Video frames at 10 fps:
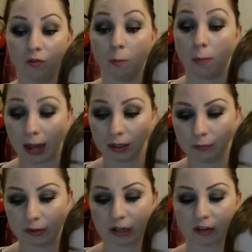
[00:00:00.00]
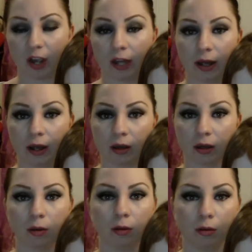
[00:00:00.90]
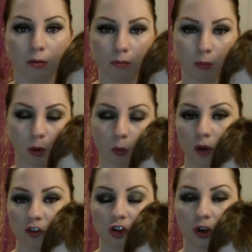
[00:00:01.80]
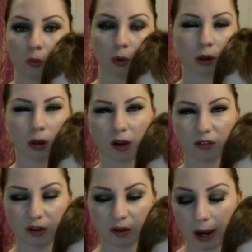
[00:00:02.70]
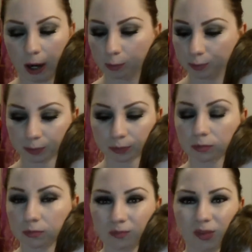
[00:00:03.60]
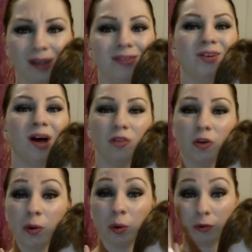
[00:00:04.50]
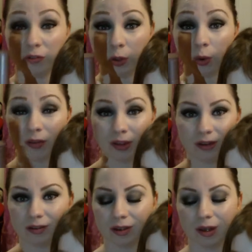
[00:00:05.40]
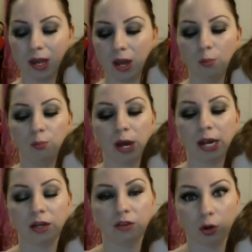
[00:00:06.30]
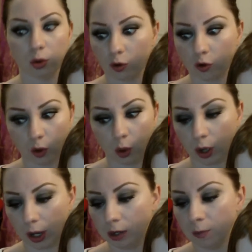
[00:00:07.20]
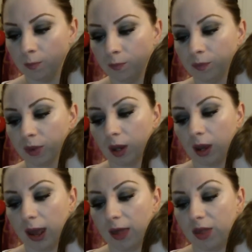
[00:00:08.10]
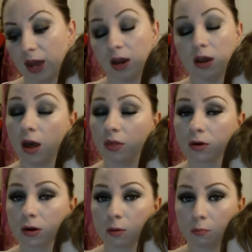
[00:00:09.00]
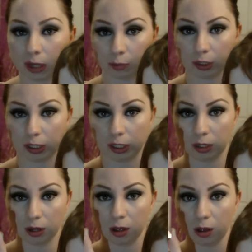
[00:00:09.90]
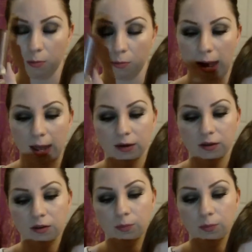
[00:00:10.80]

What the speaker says: matte lipsticks. I like more moistury, more glossy type. I still have to do a review on these, but they're so good. And then another Maybelline matte